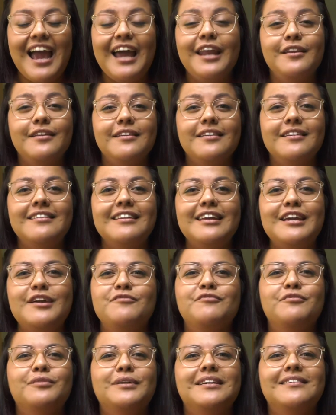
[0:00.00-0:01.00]
And
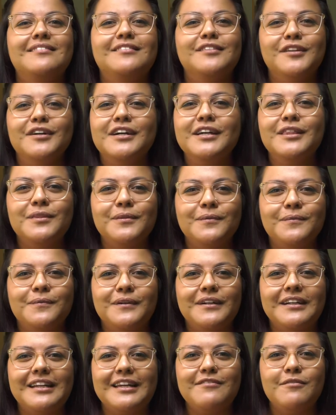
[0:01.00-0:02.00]
if we look at the
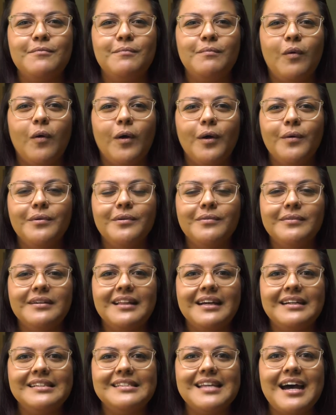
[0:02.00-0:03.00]
word even more, we
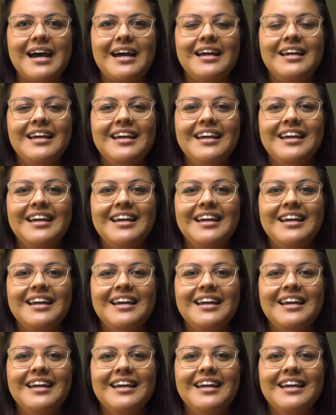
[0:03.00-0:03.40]
realize that